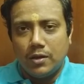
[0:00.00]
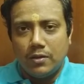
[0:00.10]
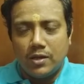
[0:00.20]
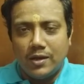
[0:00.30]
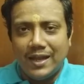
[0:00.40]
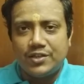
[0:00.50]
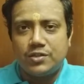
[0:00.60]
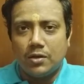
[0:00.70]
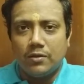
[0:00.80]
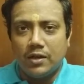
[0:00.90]

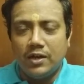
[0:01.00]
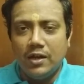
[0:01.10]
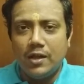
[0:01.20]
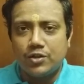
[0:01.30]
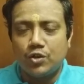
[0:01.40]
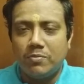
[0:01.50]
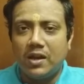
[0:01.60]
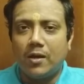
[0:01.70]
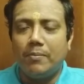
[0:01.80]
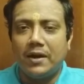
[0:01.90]
the dinner should be
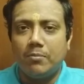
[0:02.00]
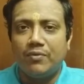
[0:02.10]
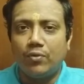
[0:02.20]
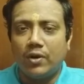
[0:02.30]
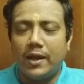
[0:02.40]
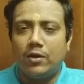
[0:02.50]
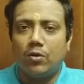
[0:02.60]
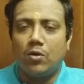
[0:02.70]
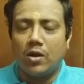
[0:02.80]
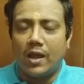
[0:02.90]
completed before 8
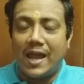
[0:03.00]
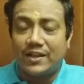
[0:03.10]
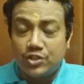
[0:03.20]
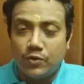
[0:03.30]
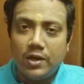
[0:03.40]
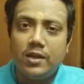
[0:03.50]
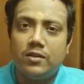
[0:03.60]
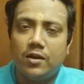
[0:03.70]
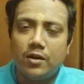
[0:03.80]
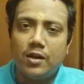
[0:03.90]
o'clock. Actually,
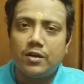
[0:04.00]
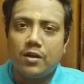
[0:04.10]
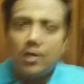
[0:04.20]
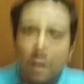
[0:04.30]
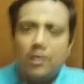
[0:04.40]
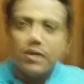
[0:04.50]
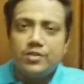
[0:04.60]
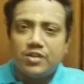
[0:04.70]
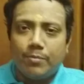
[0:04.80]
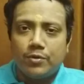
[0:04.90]
the dinner
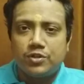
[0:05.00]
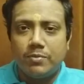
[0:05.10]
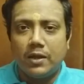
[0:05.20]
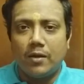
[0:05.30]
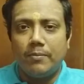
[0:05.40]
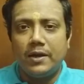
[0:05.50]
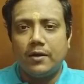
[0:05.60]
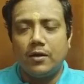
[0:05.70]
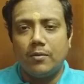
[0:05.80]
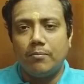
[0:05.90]
is supposed to be
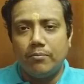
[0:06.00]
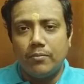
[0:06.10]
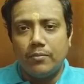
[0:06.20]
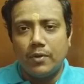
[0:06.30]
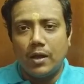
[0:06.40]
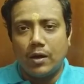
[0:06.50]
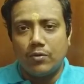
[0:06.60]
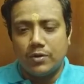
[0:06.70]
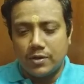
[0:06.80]
completed around